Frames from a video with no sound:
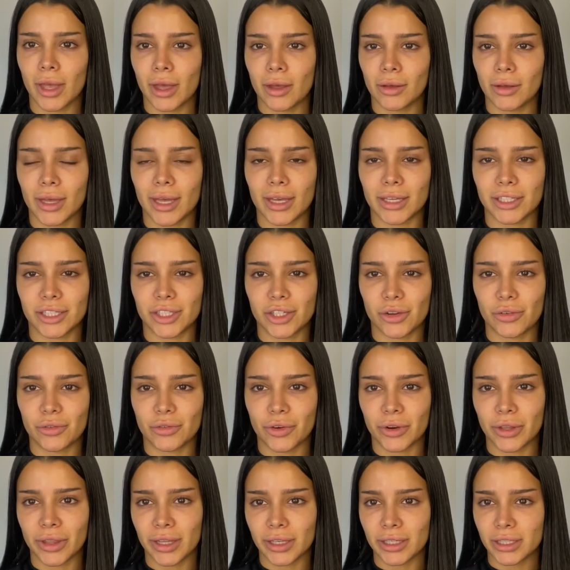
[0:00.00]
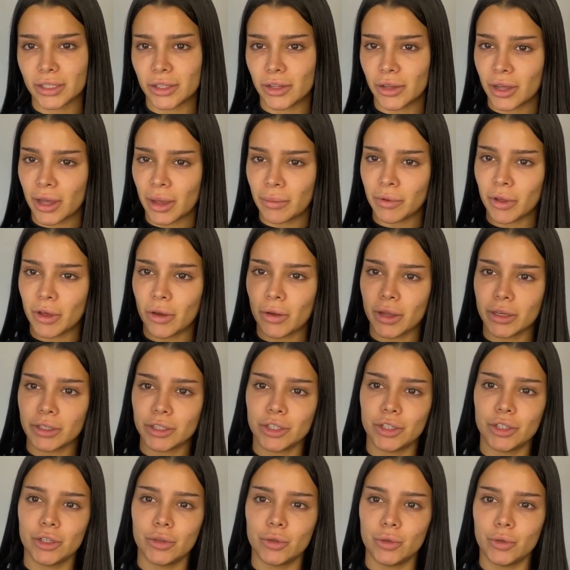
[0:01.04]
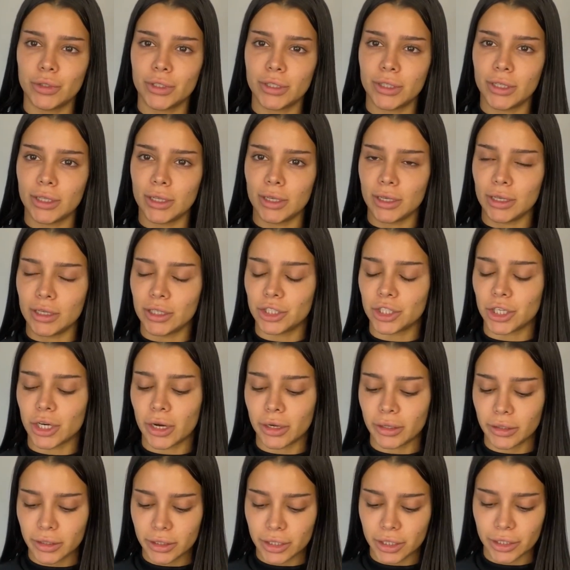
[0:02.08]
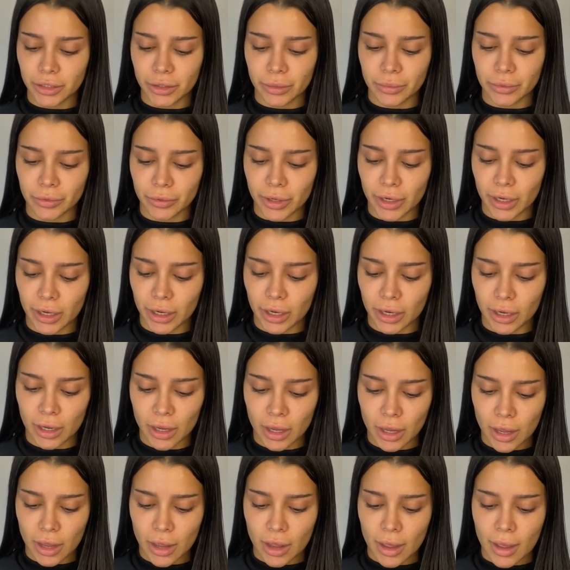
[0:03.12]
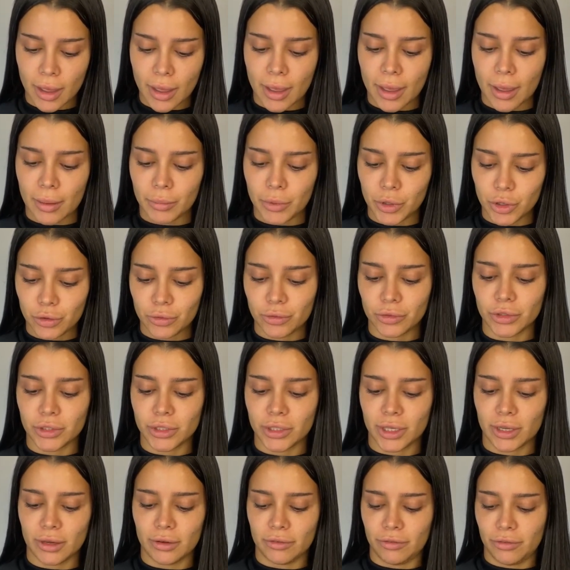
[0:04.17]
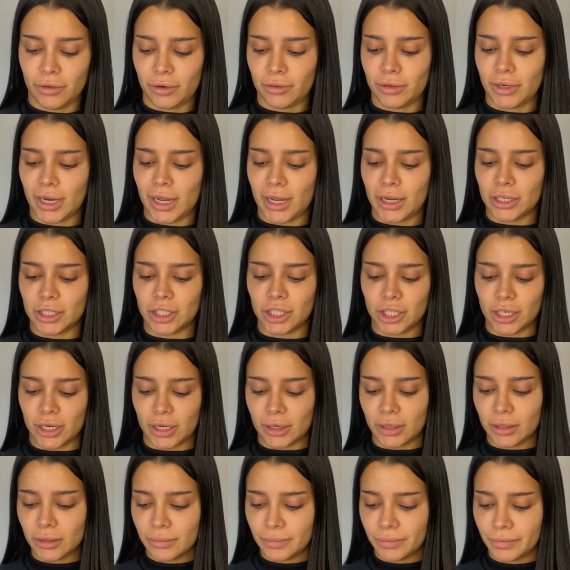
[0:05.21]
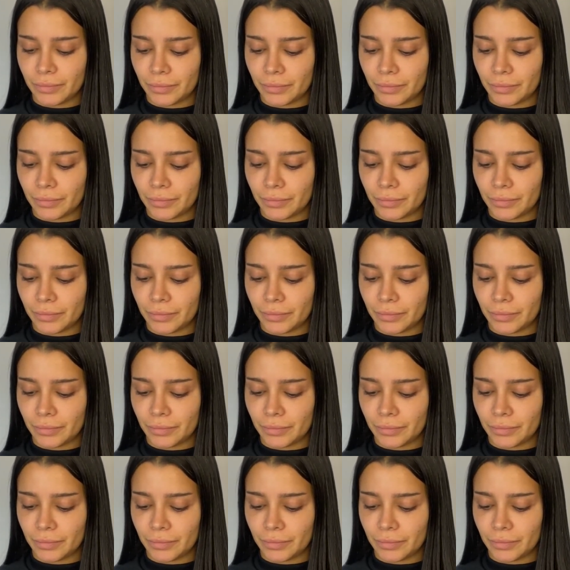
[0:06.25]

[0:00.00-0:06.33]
Okay, so for this look, I'm going to use the Charlotte Tilbury Beautiful Skin Foundation.